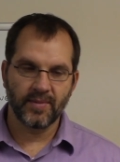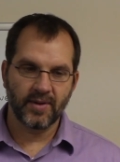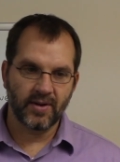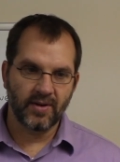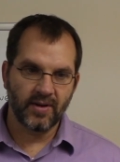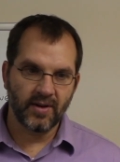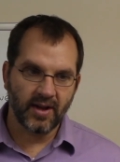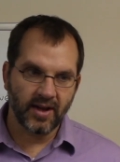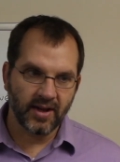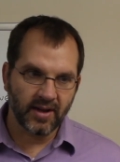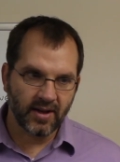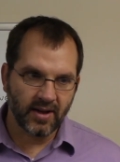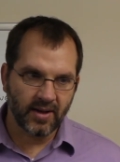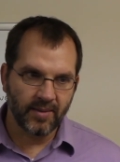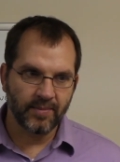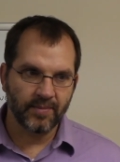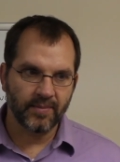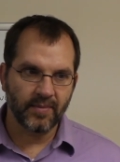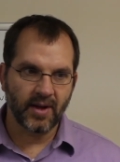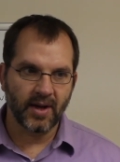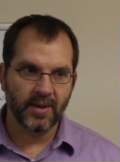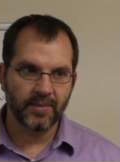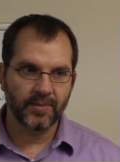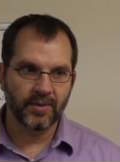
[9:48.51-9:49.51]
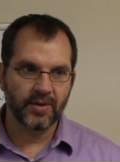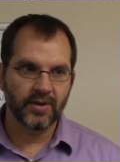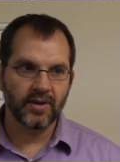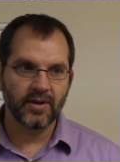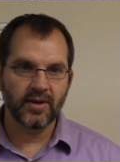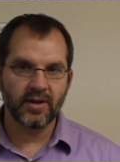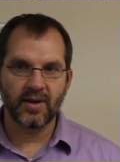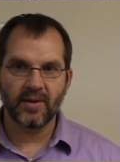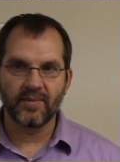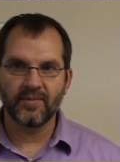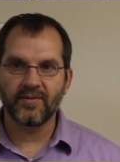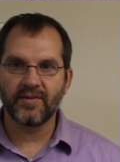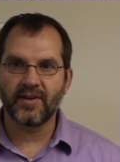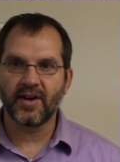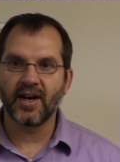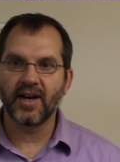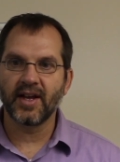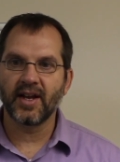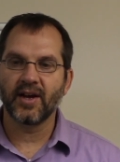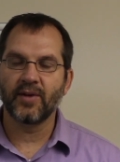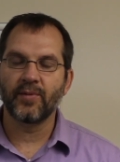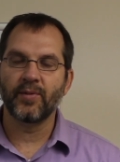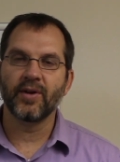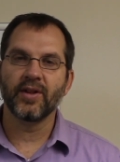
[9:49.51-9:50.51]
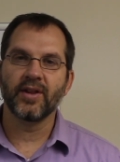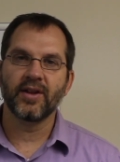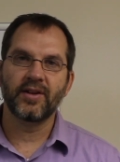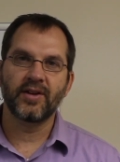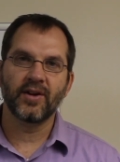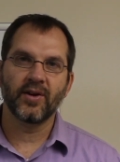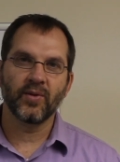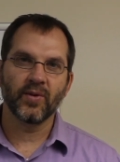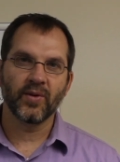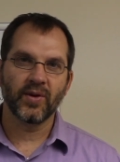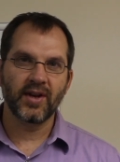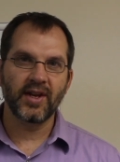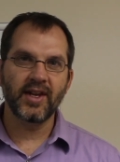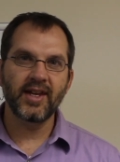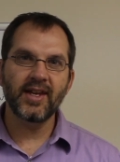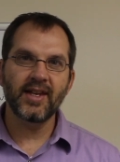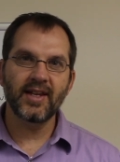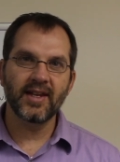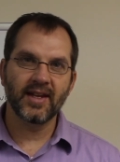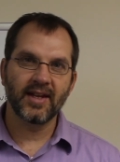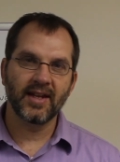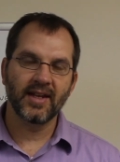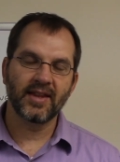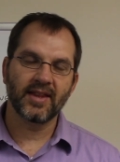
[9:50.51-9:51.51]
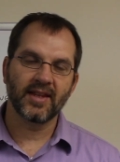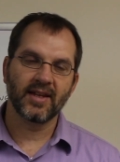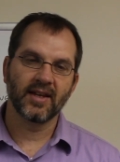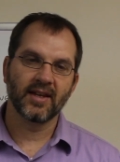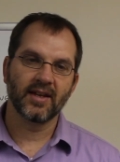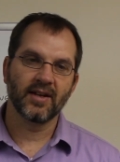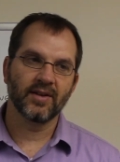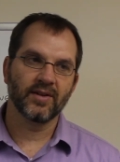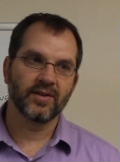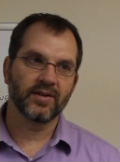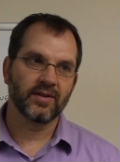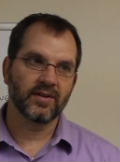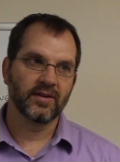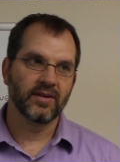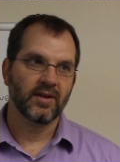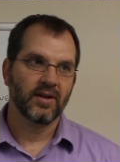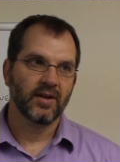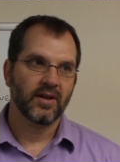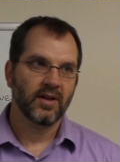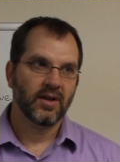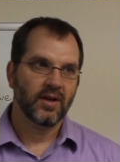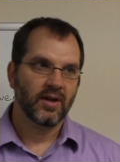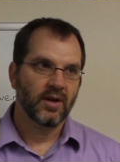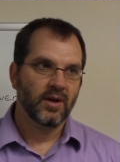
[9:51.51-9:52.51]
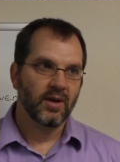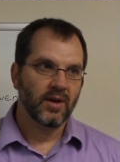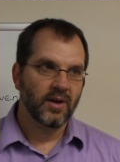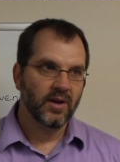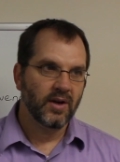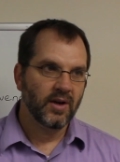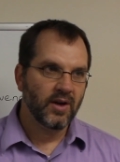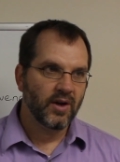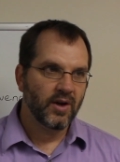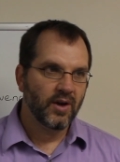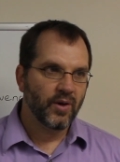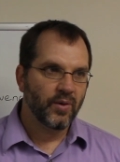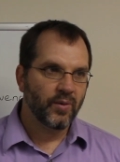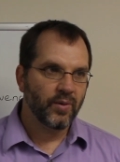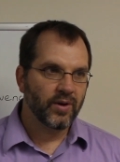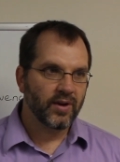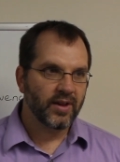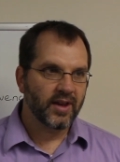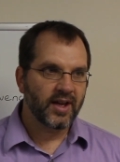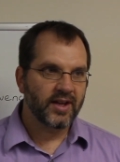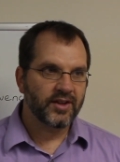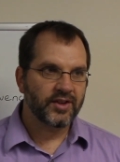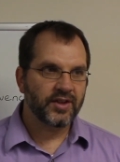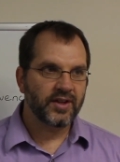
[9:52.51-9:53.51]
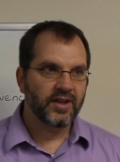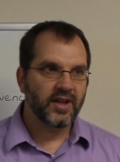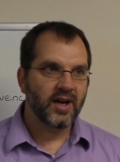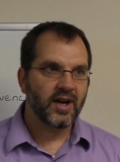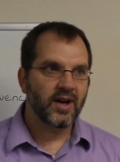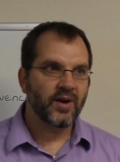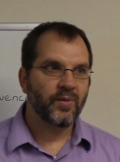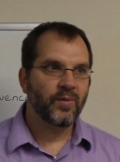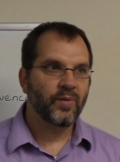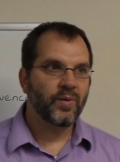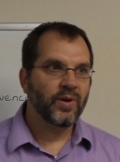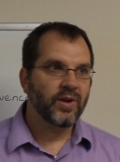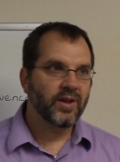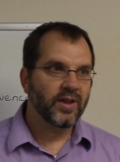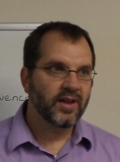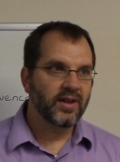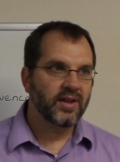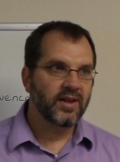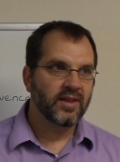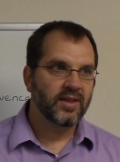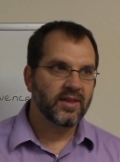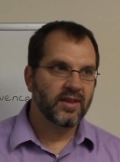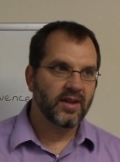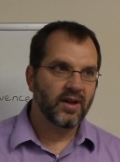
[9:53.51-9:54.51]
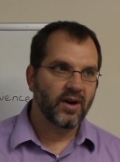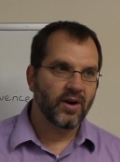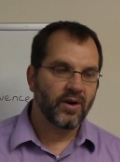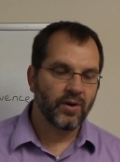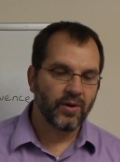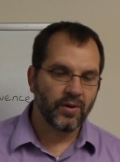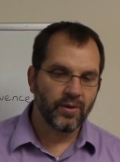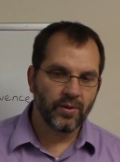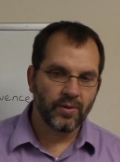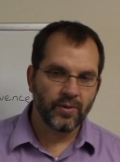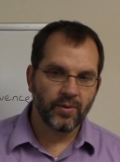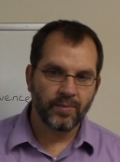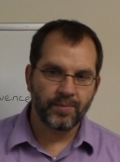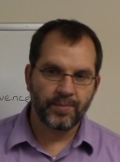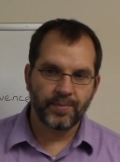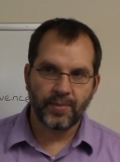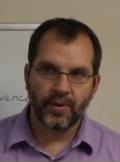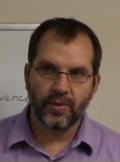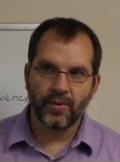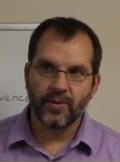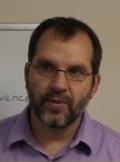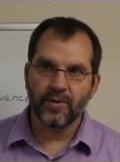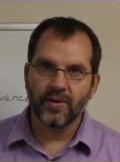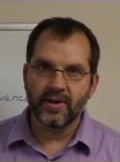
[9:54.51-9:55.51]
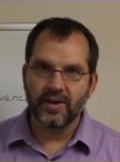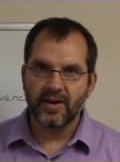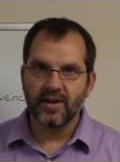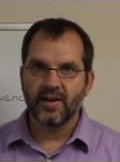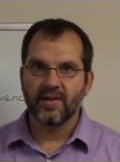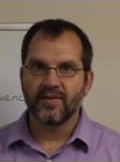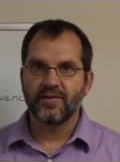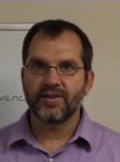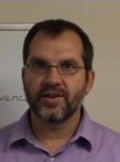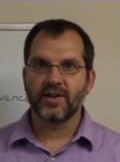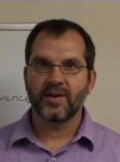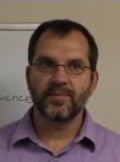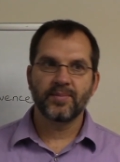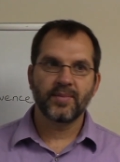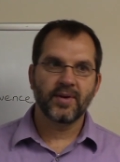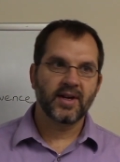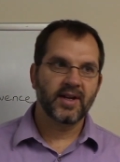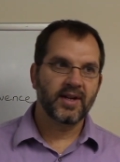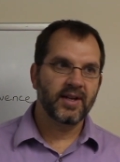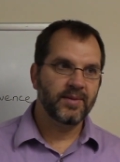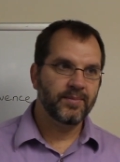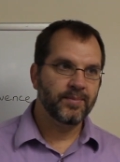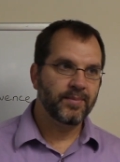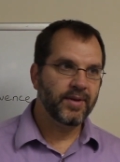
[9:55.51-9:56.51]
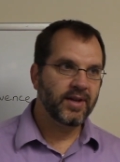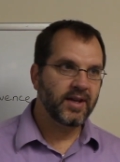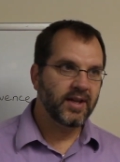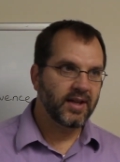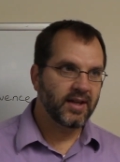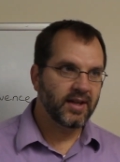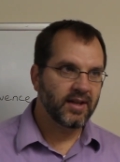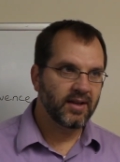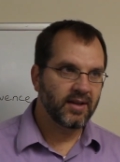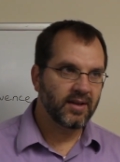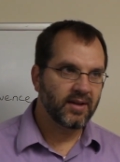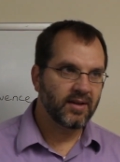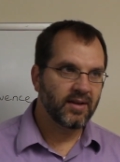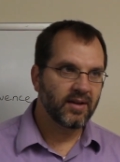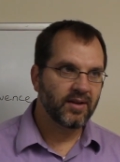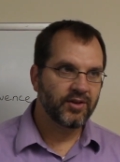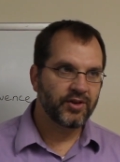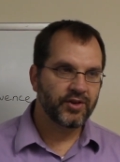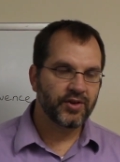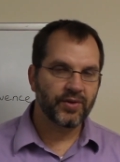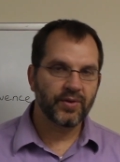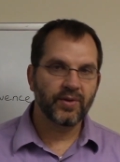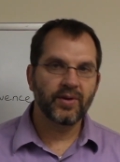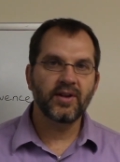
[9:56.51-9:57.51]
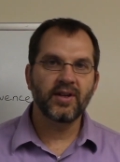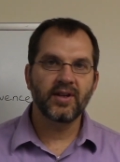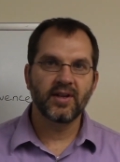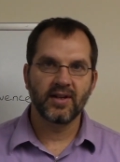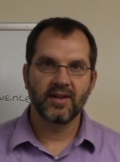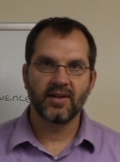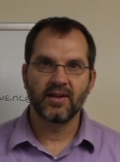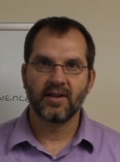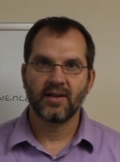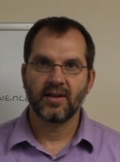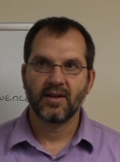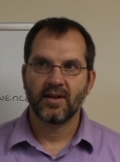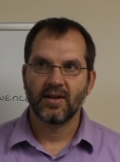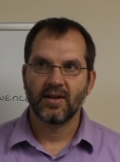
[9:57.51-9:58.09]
They're like, I'm good, I'm fine, I really don't need anything else. Well, that's not really the whole point of somebody being treated.